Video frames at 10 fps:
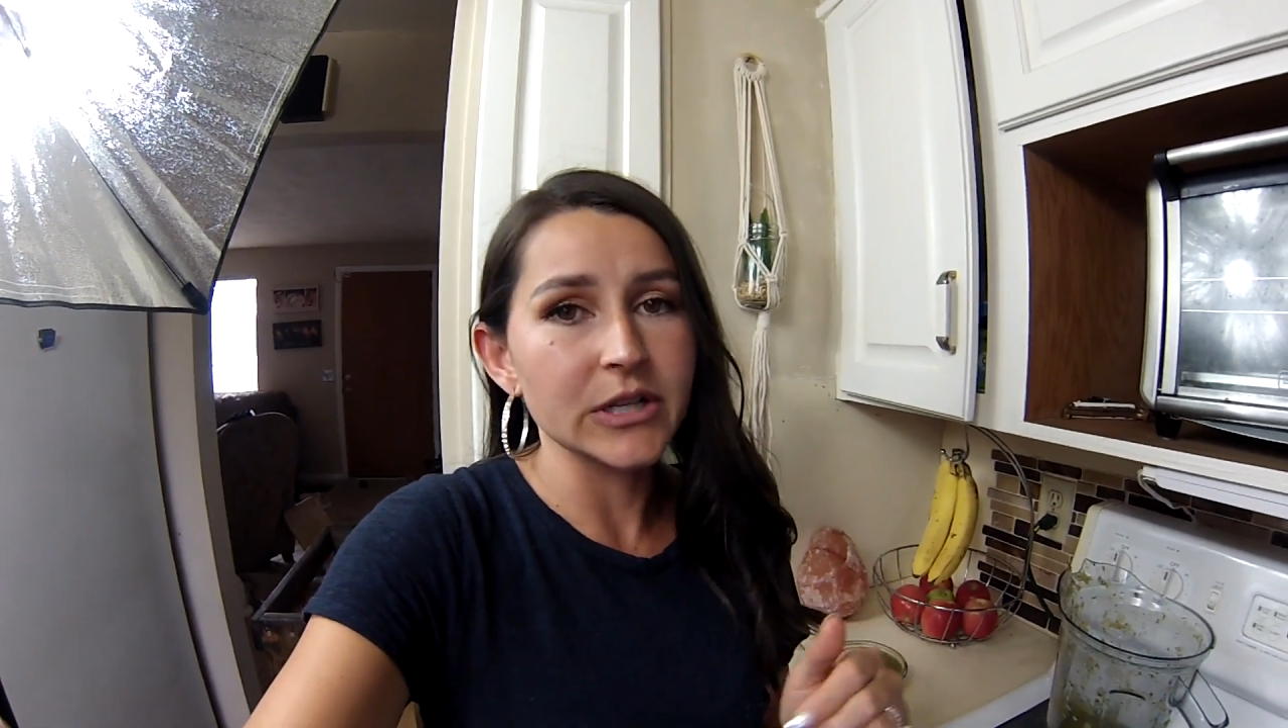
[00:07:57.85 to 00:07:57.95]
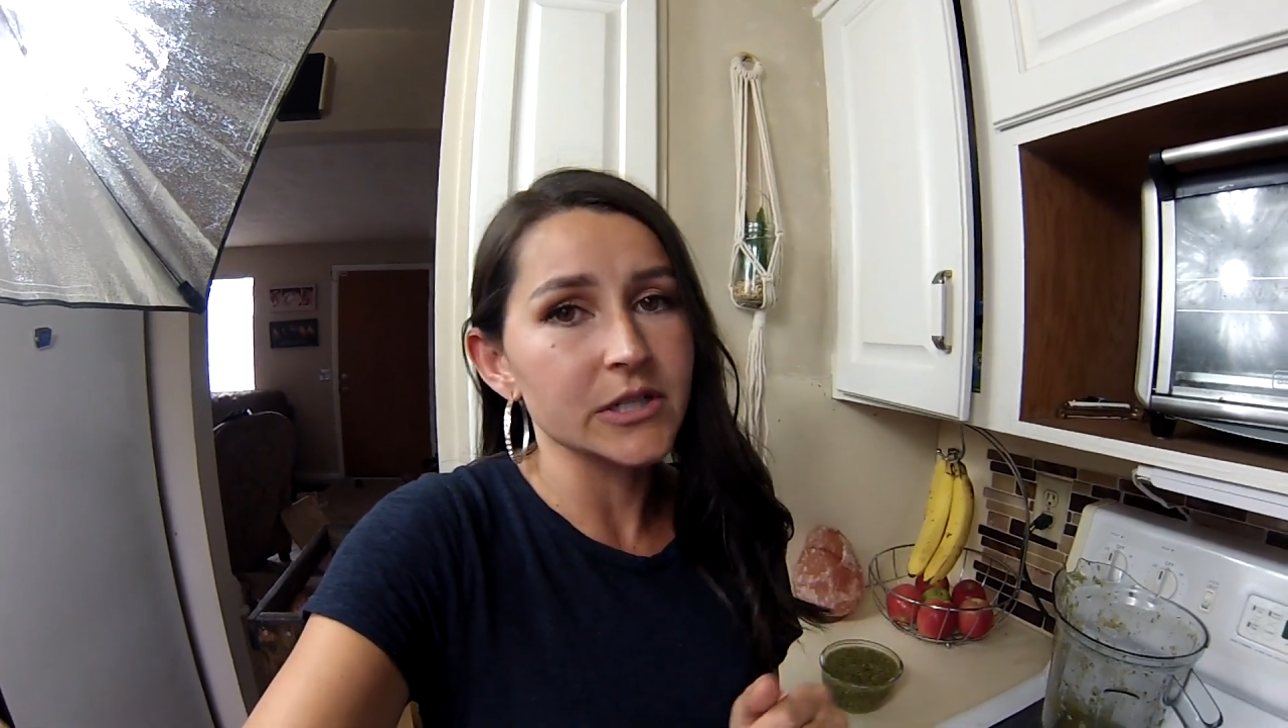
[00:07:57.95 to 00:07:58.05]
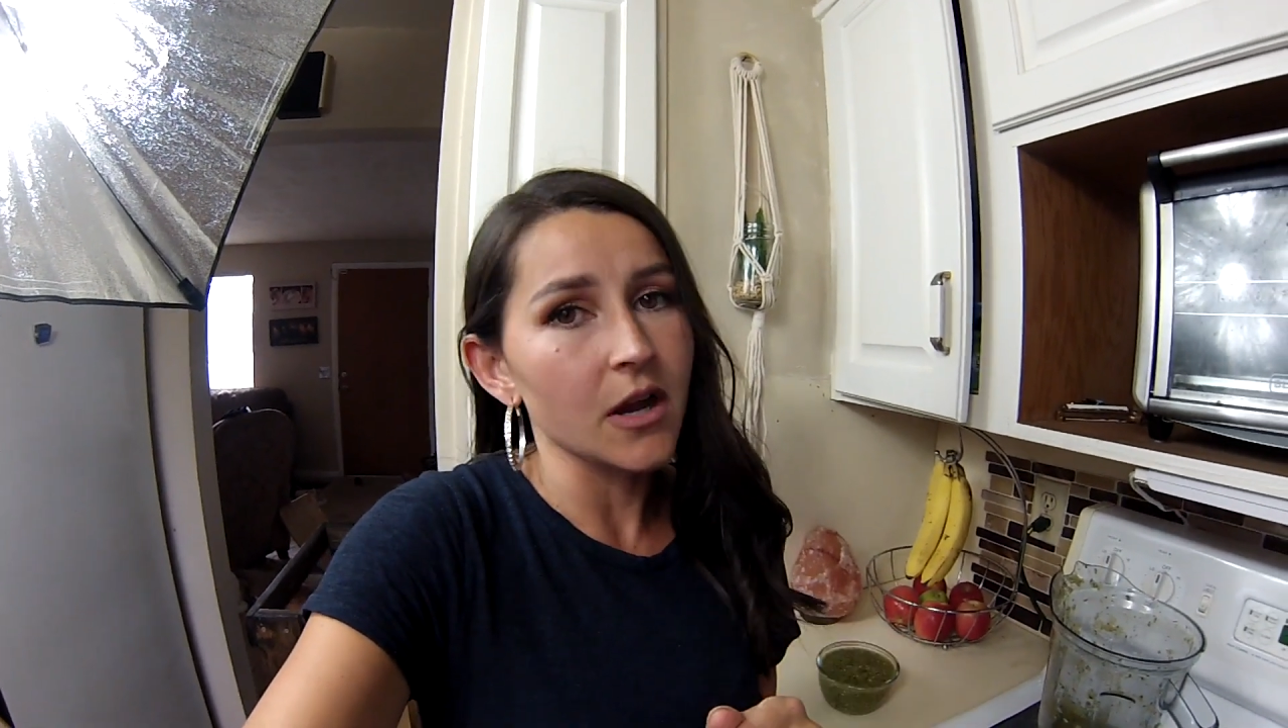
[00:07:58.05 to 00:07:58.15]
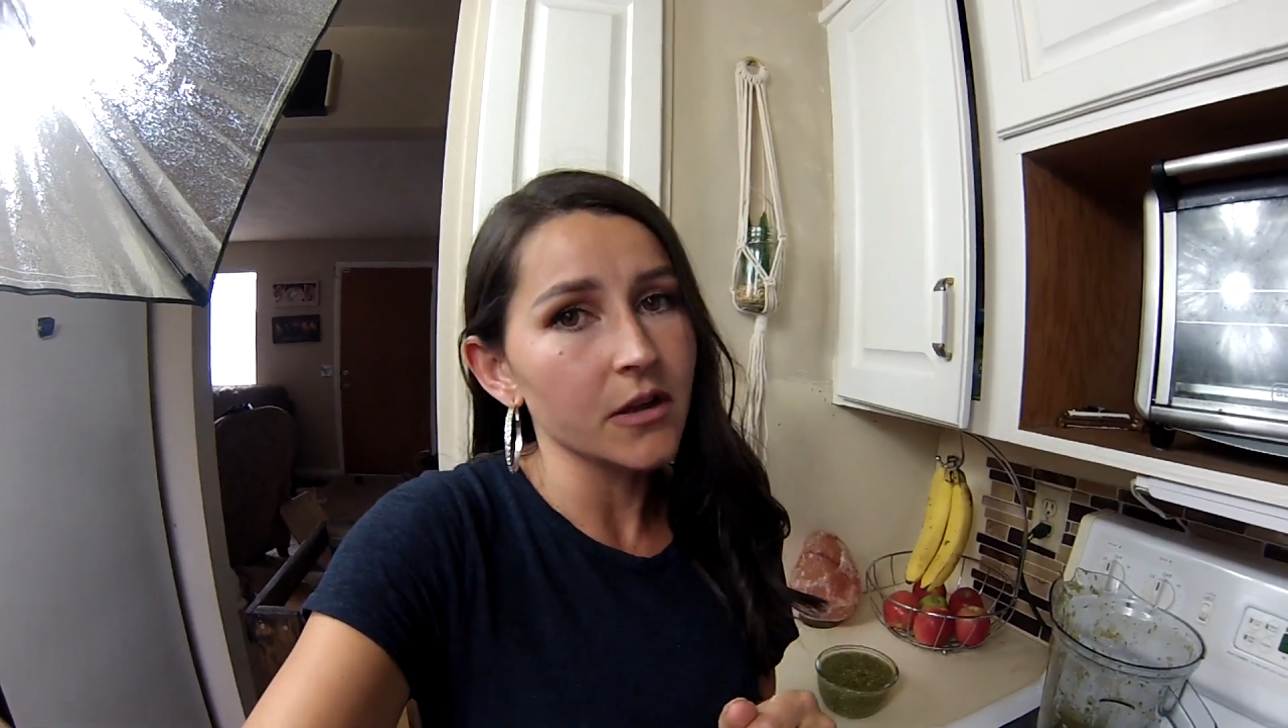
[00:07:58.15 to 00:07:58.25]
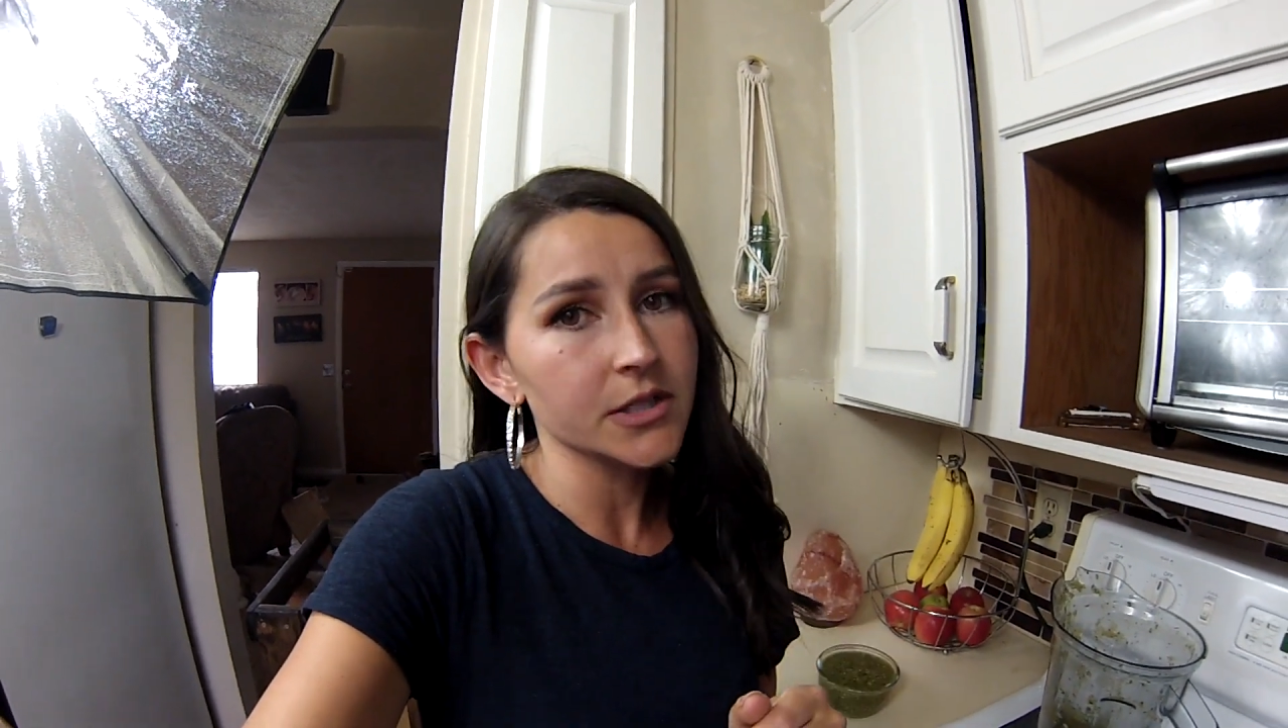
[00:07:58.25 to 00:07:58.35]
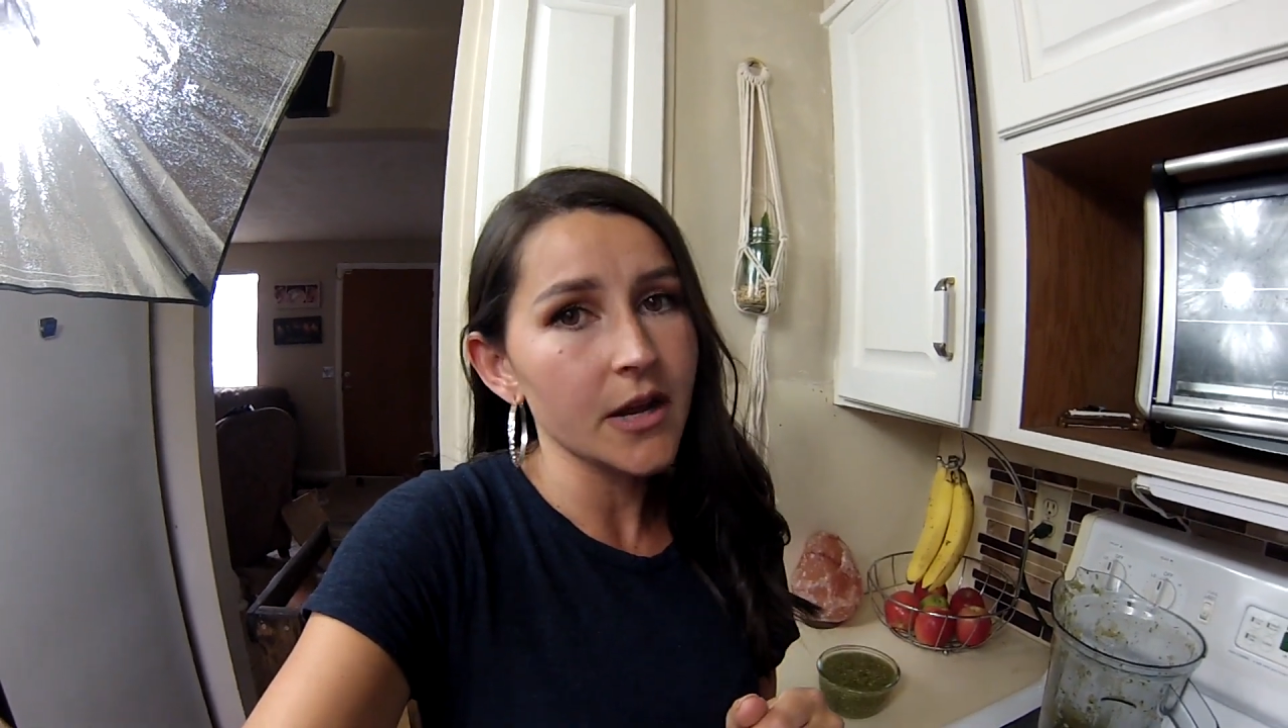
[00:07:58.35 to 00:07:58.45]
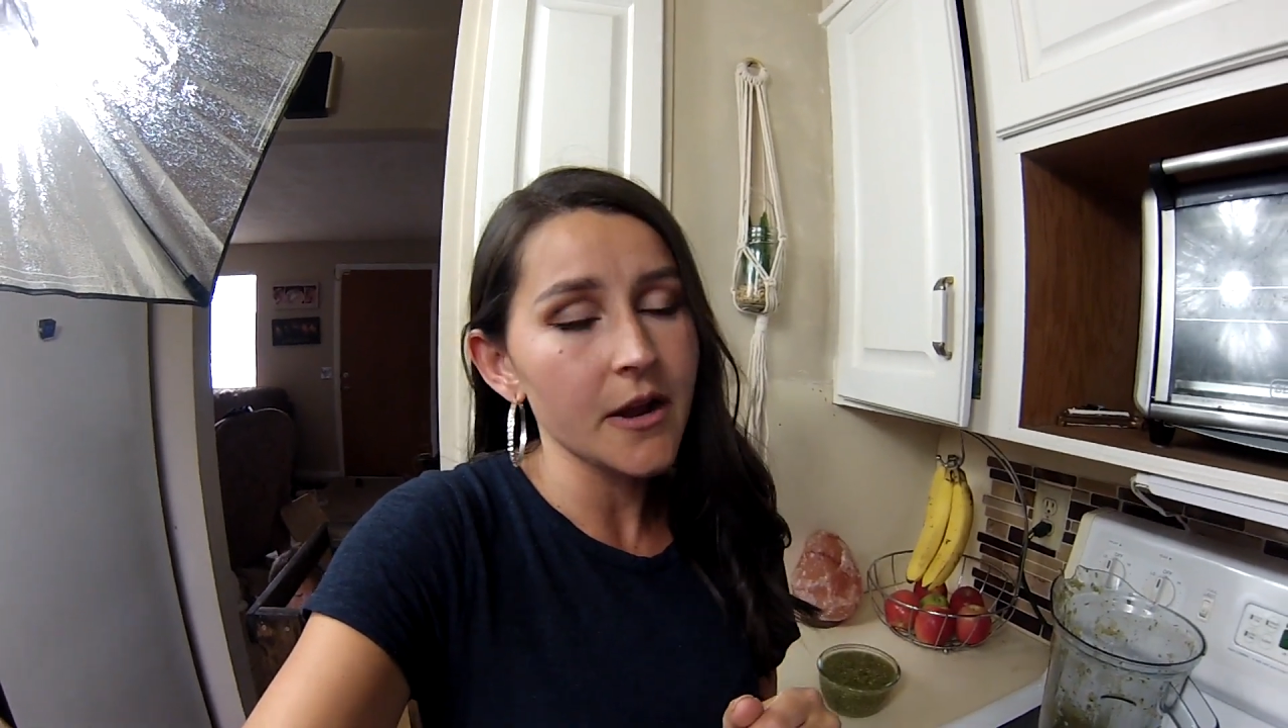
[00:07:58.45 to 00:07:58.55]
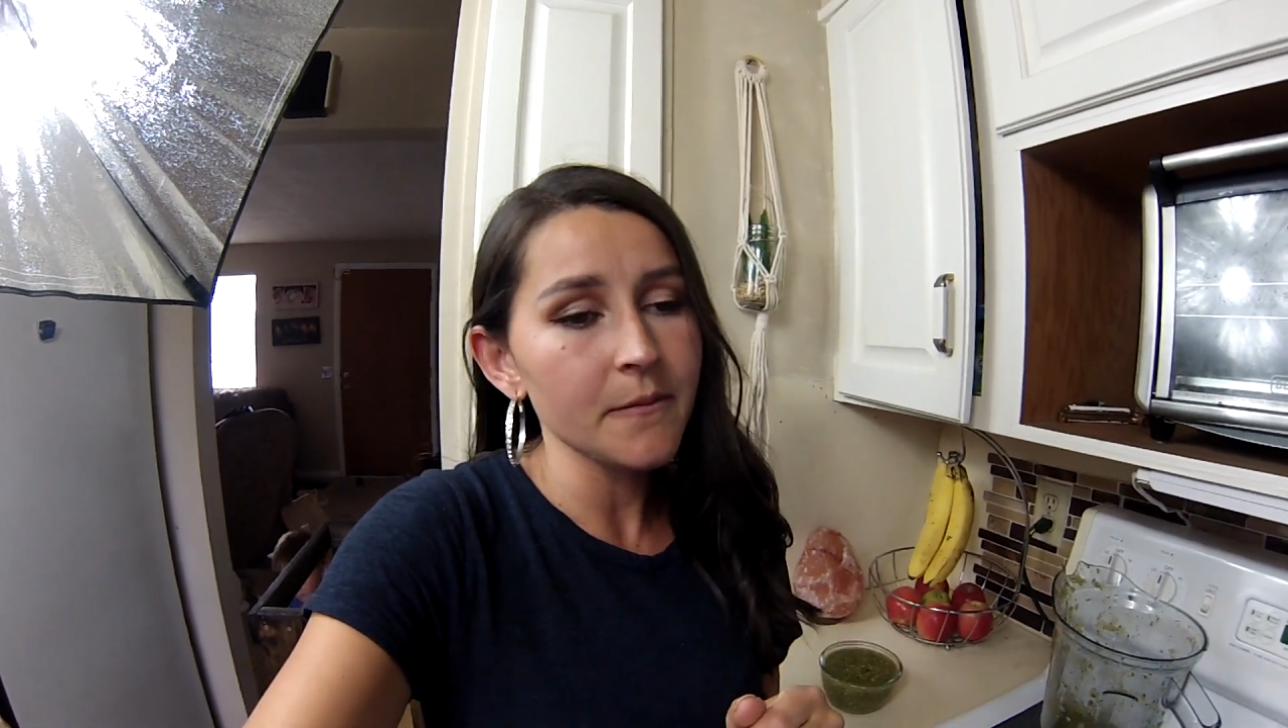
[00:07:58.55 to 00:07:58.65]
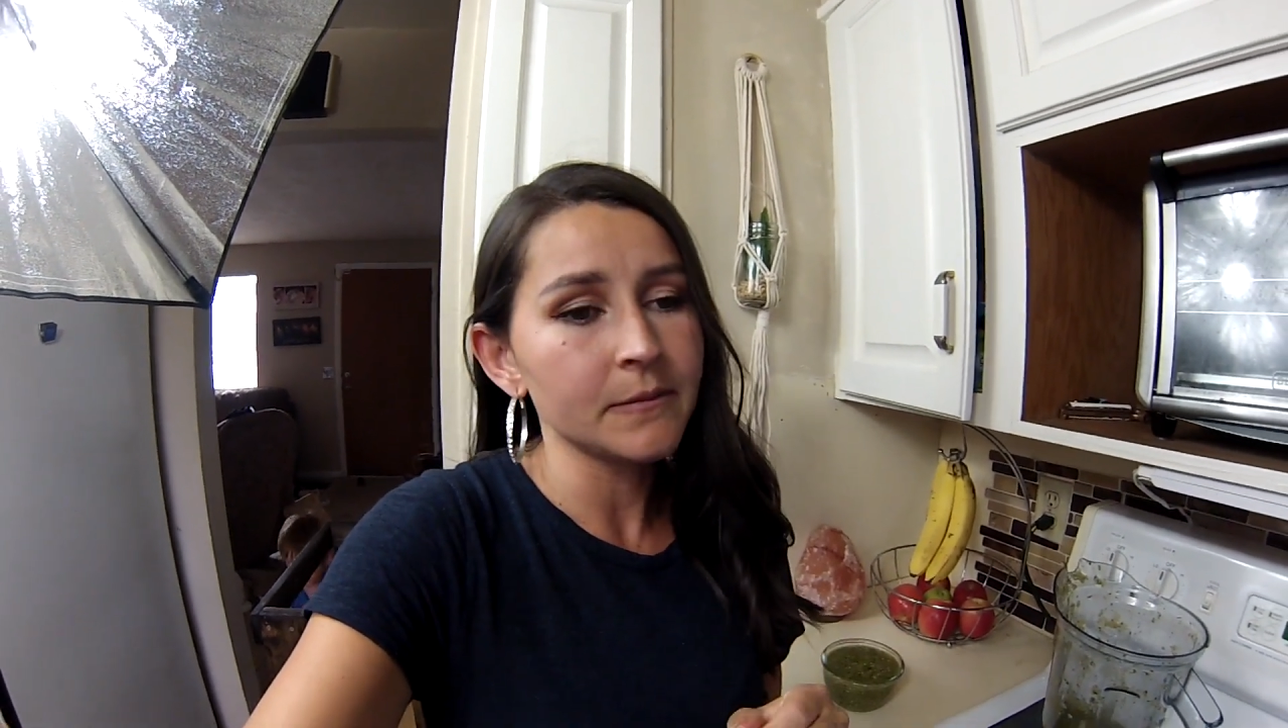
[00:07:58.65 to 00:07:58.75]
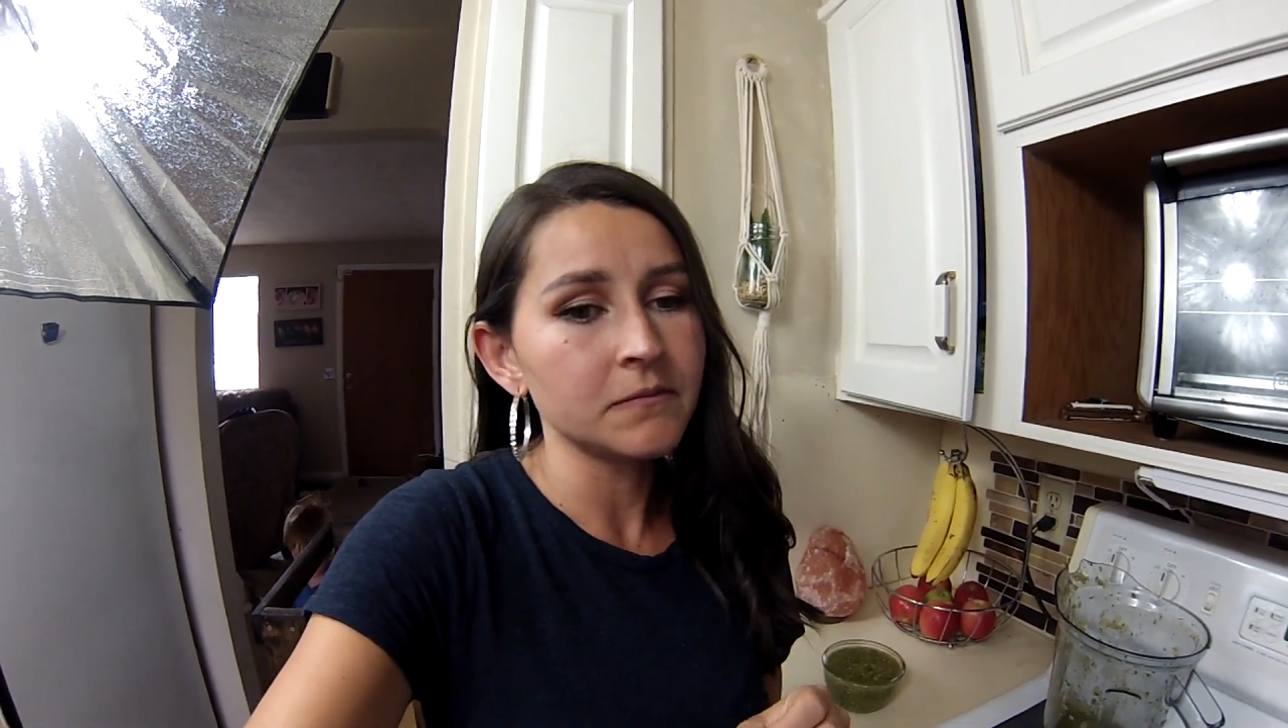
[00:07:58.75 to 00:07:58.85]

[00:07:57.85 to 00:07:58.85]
salsa,